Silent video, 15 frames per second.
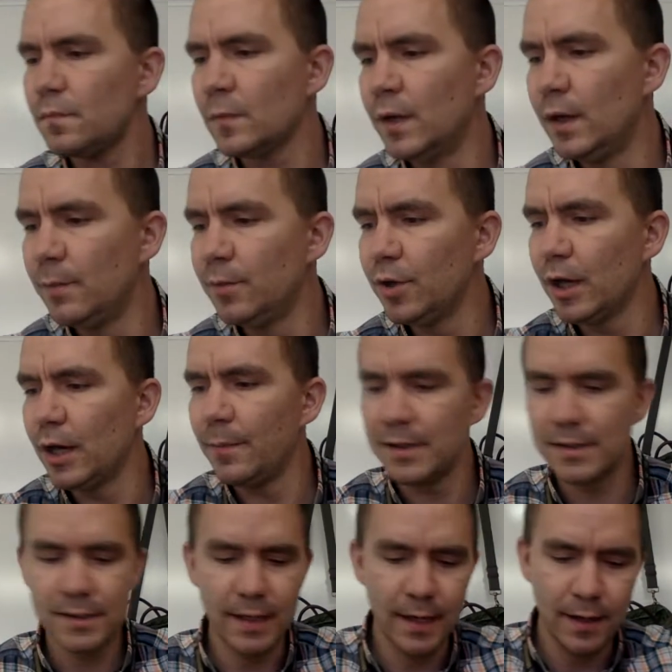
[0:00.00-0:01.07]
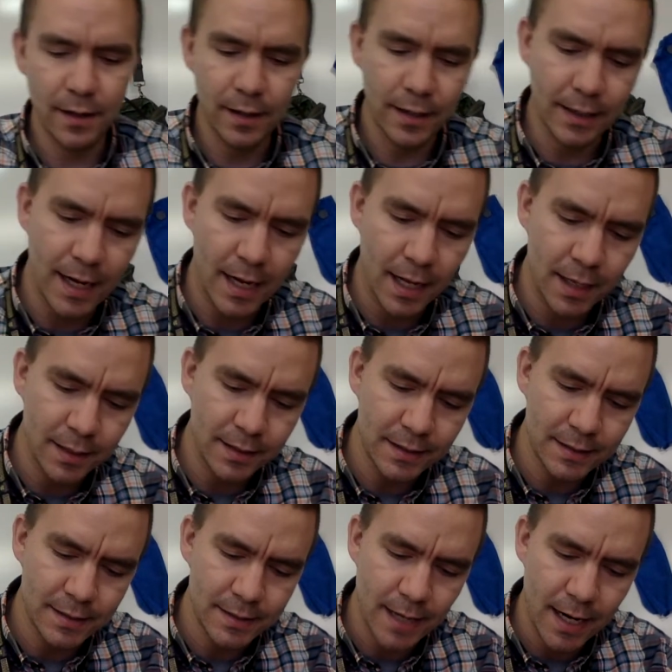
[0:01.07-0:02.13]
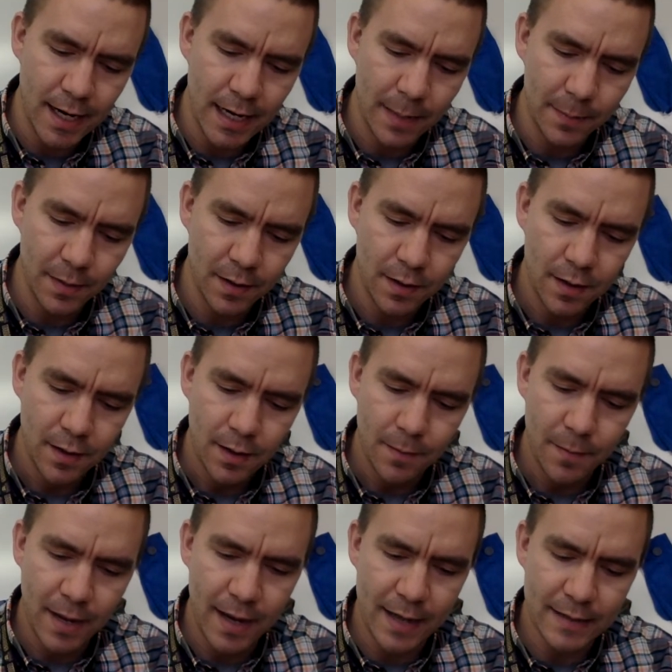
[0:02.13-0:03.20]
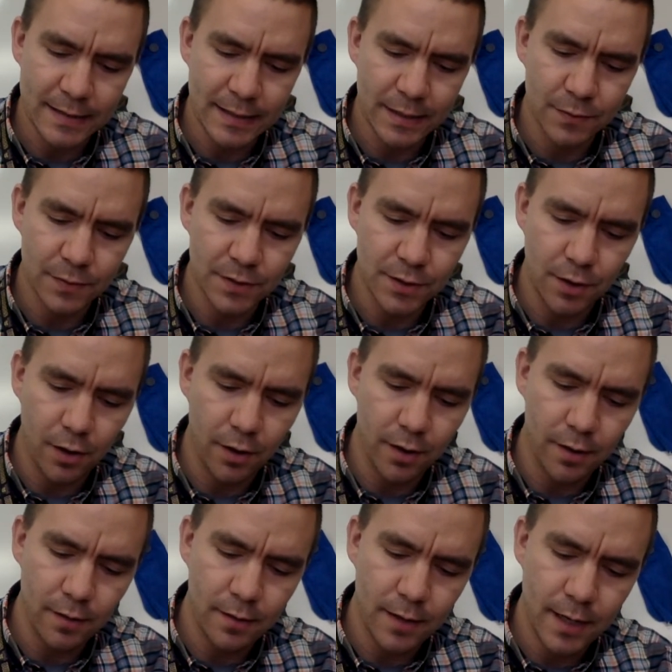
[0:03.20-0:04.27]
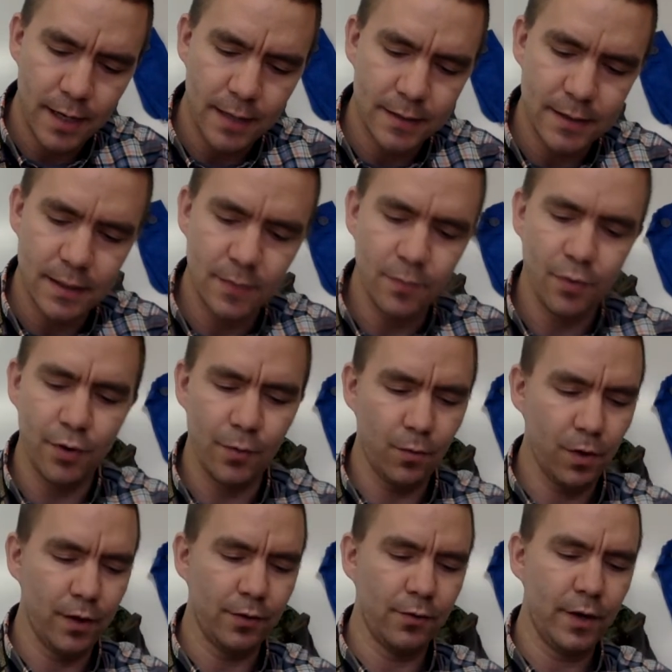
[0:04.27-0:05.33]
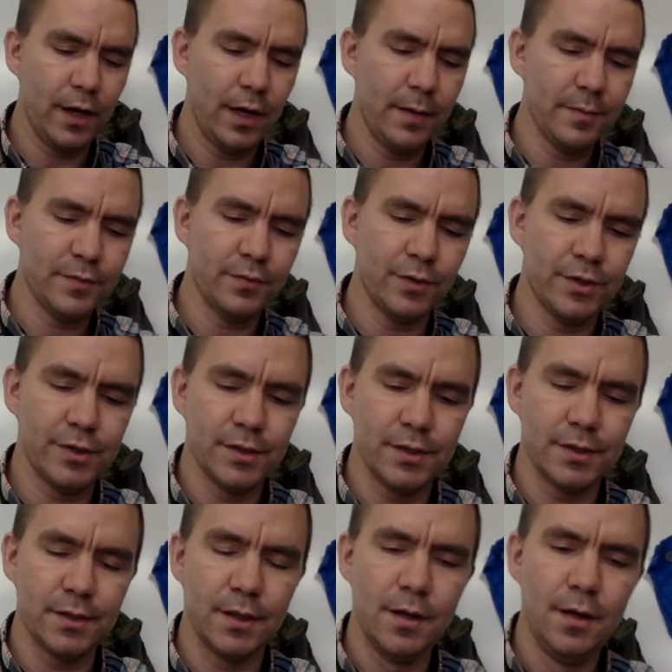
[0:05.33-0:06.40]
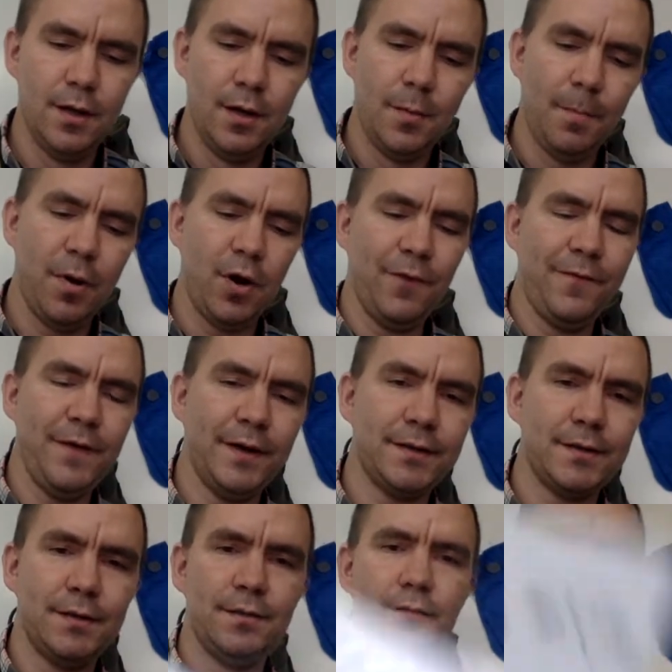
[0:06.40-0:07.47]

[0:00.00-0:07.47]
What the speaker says: And I'm looking at my scale. I got the same mass as we started, 18.1 grams, which is perfect.